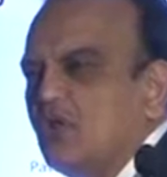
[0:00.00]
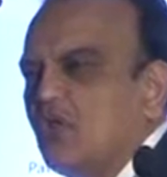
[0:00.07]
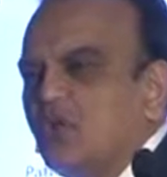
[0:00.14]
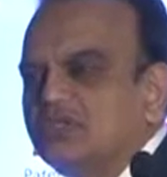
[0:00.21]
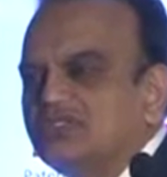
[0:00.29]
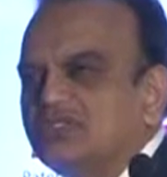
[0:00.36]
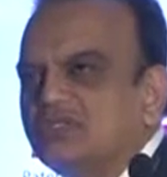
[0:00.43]

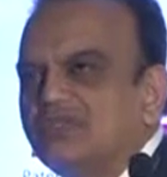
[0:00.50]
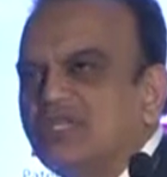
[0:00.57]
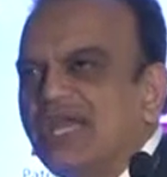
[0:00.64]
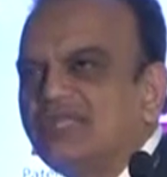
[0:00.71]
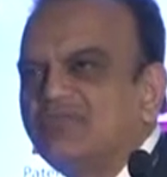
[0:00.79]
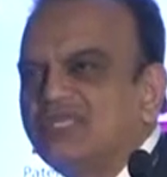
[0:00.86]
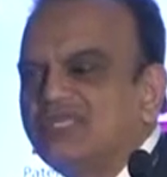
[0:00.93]
also
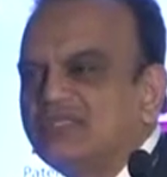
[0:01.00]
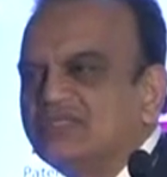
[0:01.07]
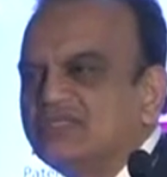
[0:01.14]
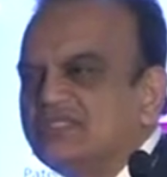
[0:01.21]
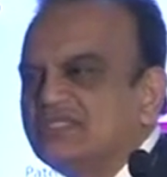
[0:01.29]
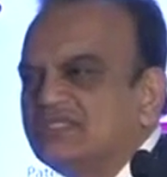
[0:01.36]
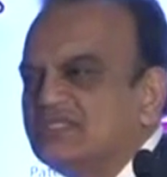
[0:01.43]
not be
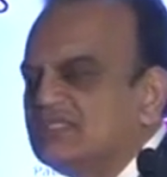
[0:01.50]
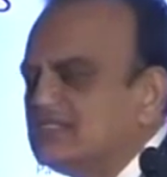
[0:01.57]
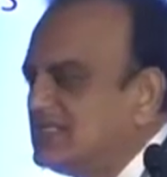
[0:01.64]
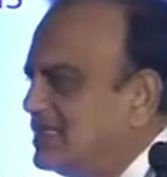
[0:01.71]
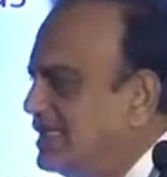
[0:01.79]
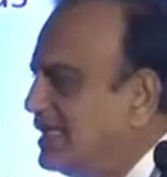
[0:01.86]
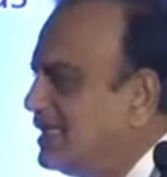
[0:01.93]
considered
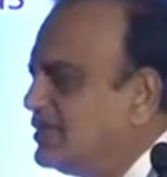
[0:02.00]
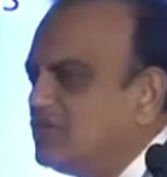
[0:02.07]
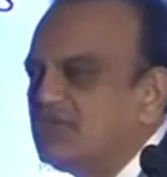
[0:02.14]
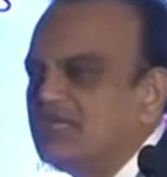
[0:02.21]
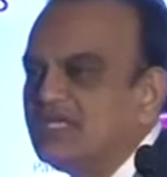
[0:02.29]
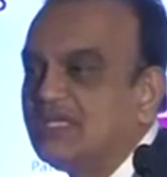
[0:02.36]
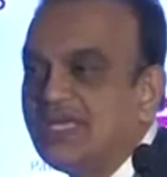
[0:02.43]

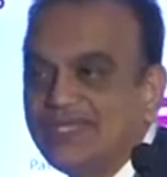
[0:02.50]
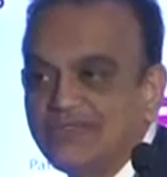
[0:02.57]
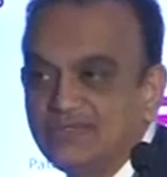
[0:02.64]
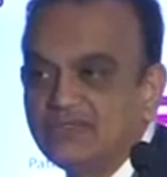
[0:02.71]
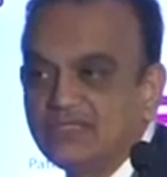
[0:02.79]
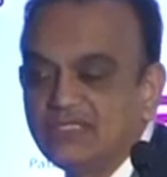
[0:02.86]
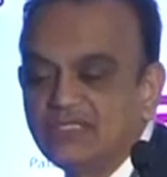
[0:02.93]
during a
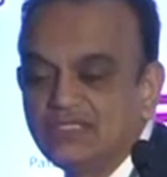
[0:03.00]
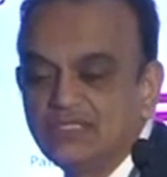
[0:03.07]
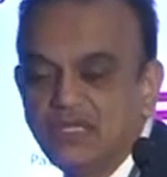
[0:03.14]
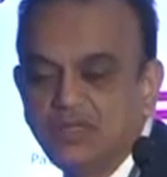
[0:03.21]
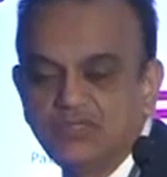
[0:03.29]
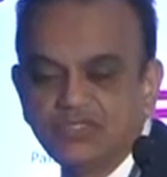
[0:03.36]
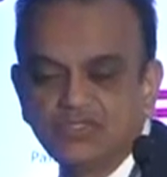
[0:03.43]
licensing
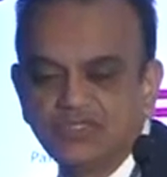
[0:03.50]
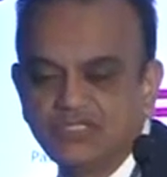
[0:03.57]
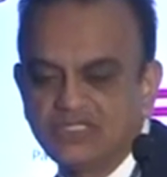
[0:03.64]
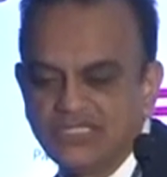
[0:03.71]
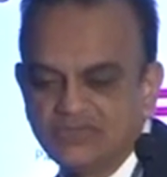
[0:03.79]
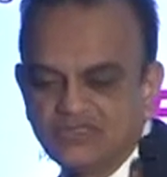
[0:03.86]
opportunity?